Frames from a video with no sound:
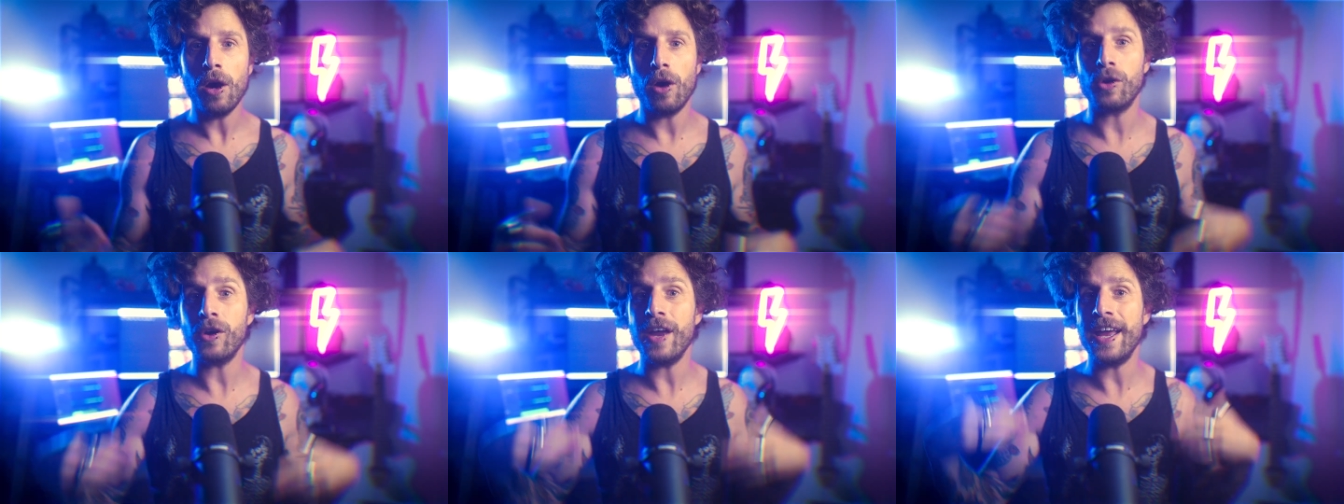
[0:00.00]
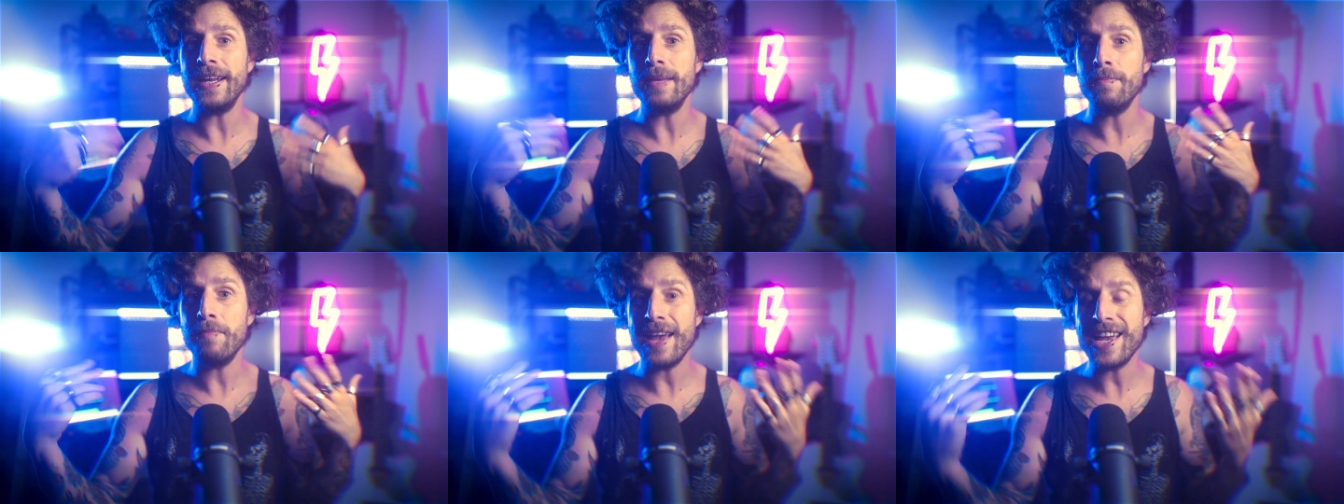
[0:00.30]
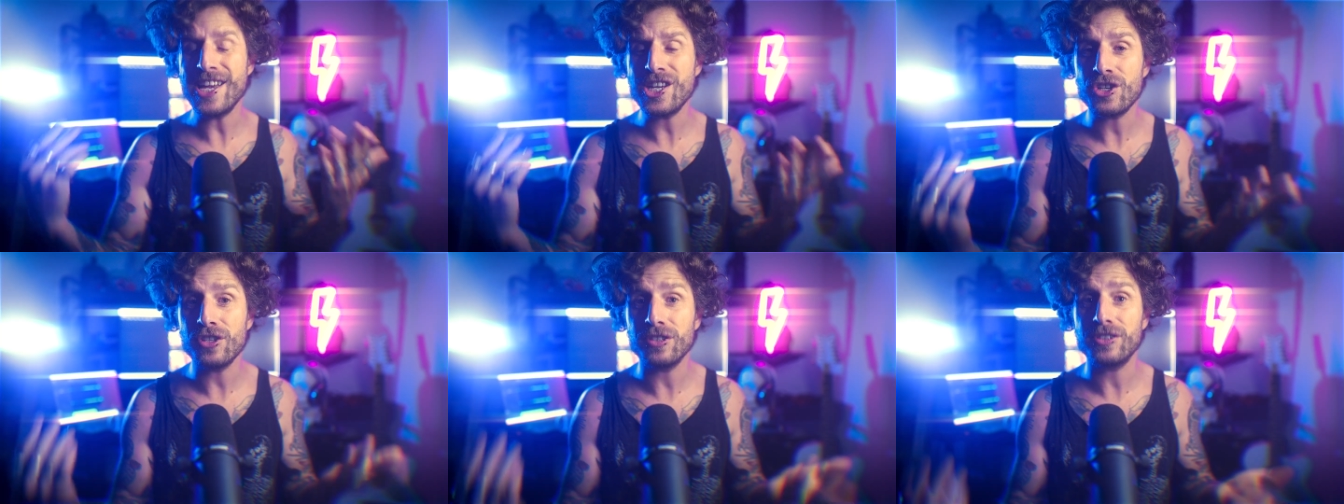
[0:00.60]
or
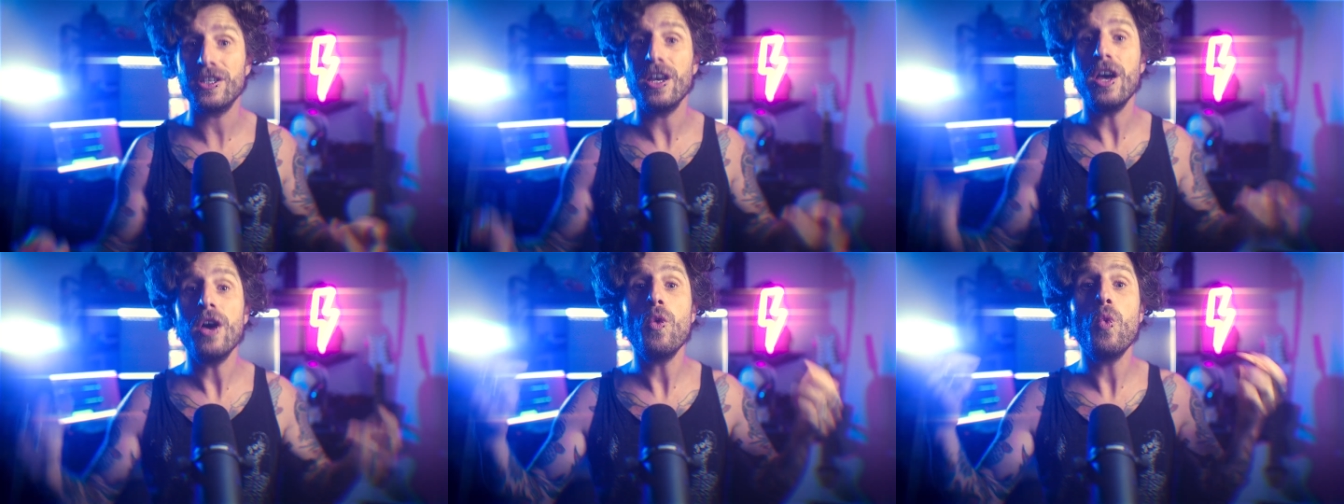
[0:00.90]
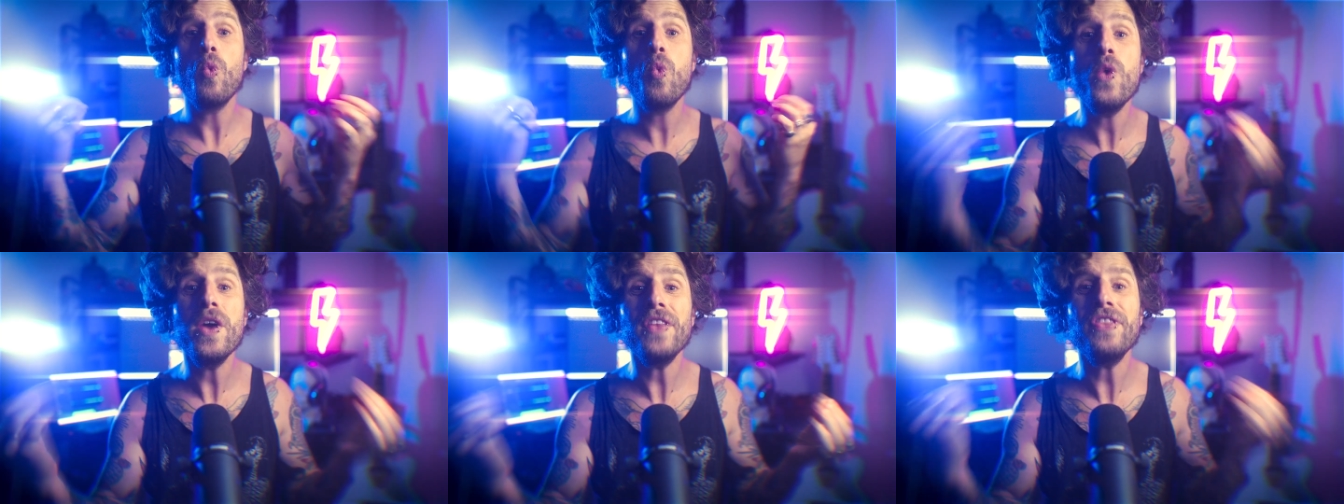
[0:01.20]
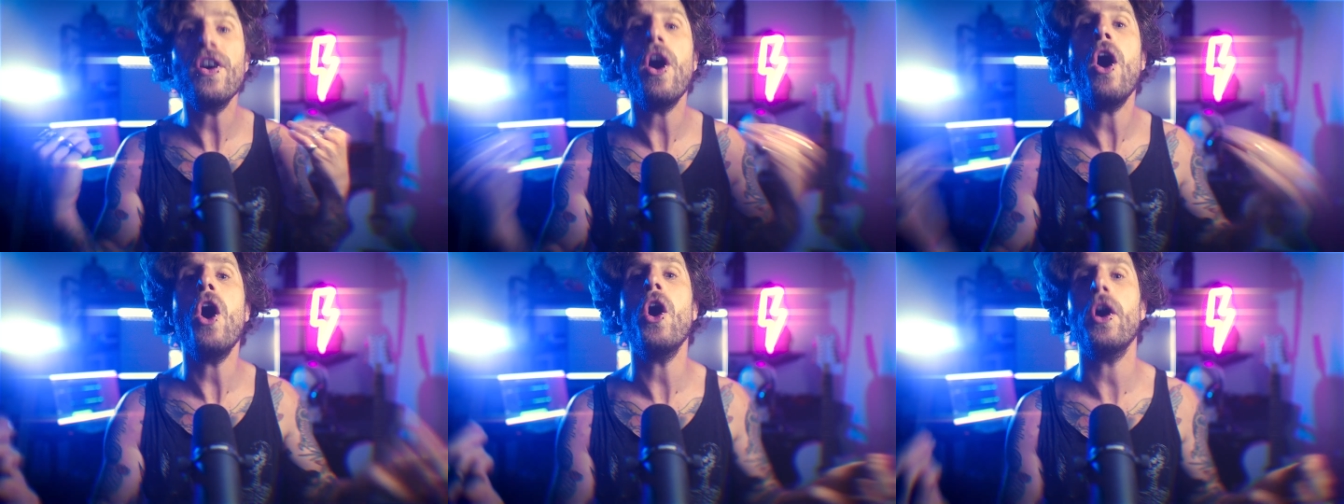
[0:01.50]
animations
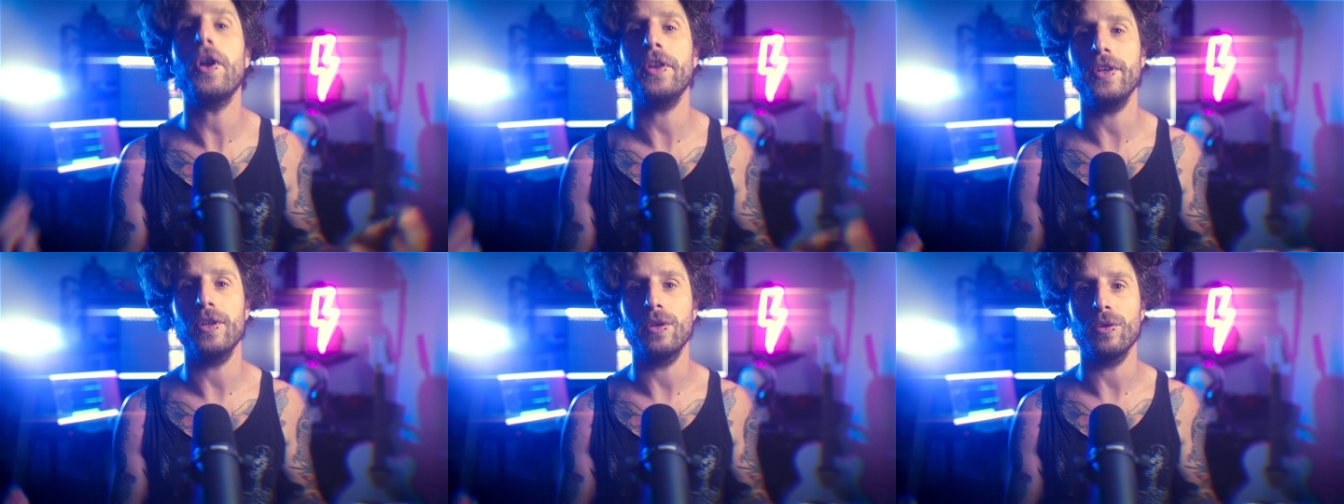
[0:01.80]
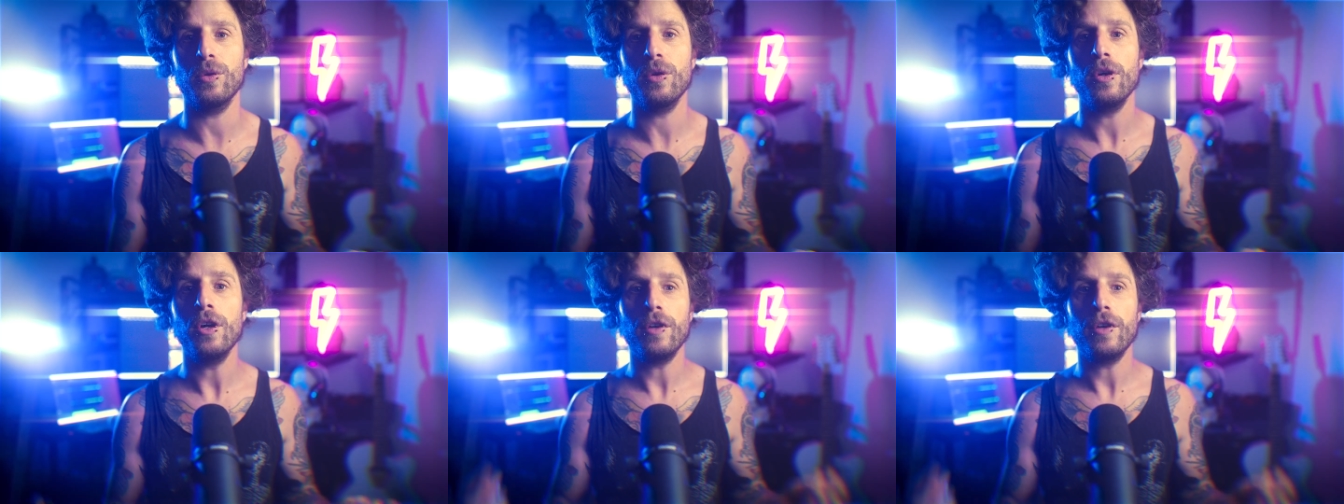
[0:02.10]
with audio